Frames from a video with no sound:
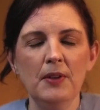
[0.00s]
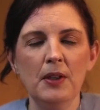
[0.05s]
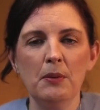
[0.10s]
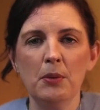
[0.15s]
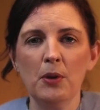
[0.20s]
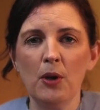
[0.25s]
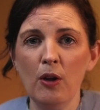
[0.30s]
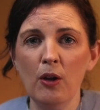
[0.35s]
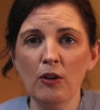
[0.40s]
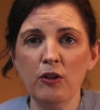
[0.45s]

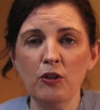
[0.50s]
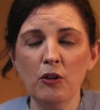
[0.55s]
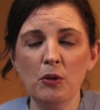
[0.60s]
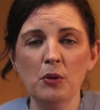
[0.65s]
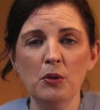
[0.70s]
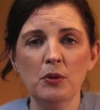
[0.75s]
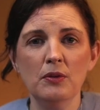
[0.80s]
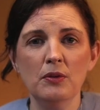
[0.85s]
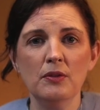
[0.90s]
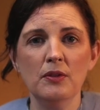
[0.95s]
But
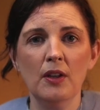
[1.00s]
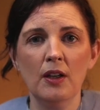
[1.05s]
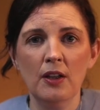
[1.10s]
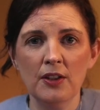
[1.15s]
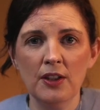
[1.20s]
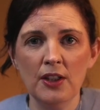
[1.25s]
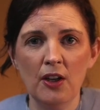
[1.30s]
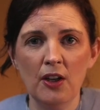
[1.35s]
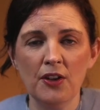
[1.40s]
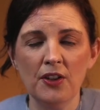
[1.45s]
also, on
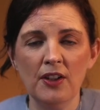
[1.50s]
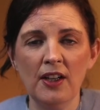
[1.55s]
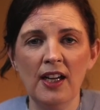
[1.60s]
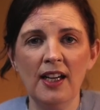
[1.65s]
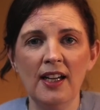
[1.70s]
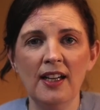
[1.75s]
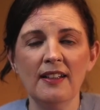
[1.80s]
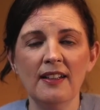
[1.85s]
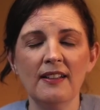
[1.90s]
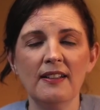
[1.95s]
the other
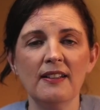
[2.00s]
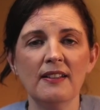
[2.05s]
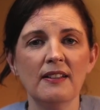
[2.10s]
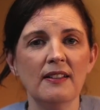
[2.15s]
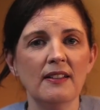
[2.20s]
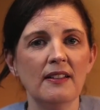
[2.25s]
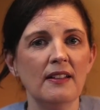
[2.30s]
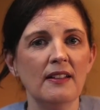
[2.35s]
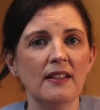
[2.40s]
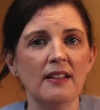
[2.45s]
hand,
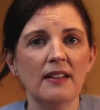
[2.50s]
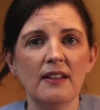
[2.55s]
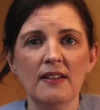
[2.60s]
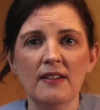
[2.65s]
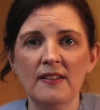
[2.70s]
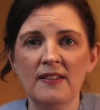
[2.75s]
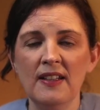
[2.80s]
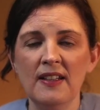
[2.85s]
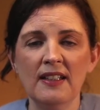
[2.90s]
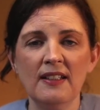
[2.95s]

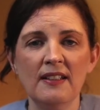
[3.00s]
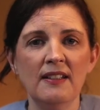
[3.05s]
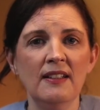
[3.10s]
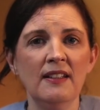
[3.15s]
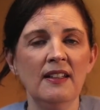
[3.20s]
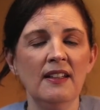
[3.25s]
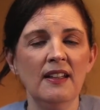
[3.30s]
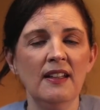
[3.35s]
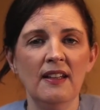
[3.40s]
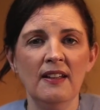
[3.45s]

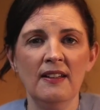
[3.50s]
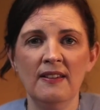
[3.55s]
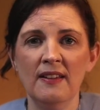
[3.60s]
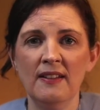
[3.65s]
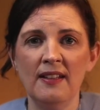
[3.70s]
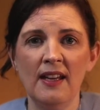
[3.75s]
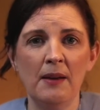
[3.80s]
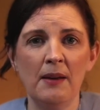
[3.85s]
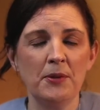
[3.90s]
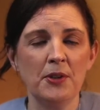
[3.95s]
Satan is the
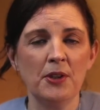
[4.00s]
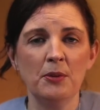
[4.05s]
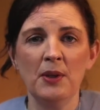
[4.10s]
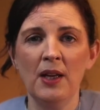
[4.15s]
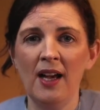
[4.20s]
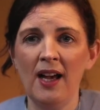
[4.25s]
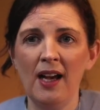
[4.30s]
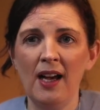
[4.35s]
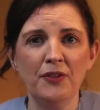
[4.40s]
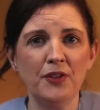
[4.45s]
tempter. We
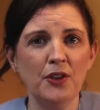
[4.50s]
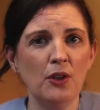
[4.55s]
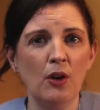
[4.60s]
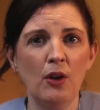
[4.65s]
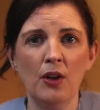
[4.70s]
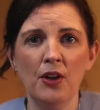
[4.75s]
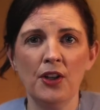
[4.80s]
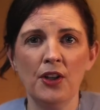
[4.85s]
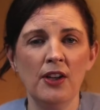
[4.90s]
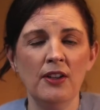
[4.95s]
have to
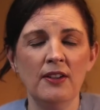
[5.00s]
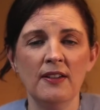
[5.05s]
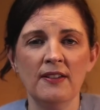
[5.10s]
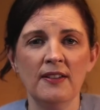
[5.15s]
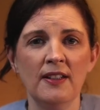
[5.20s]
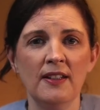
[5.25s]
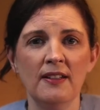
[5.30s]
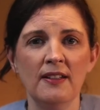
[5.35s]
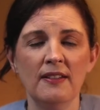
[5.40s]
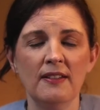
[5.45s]
call it out as
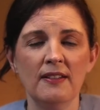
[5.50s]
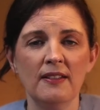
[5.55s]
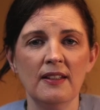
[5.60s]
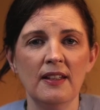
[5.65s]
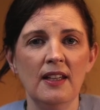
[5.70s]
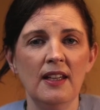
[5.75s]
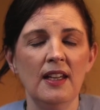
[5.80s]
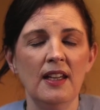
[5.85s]
it is.